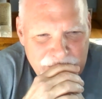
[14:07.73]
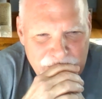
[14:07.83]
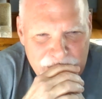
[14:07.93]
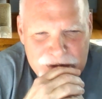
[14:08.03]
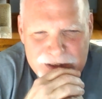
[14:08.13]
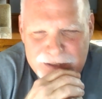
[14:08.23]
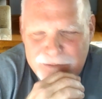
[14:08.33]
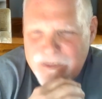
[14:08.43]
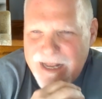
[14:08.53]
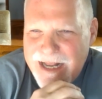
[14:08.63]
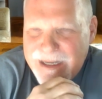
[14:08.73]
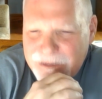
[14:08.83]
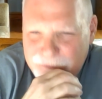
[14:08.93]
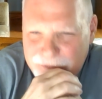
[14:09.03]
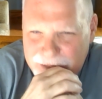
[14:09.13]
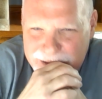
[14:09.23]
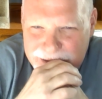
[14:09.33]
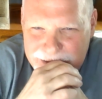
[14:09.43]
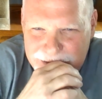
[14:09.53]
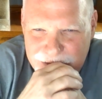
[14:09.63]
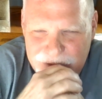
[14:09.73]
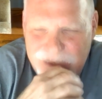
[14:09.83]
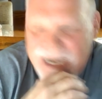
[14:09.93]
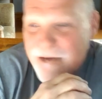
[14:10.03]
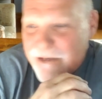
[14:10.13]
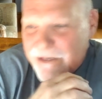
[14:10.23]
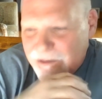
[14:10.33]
version of kind of generic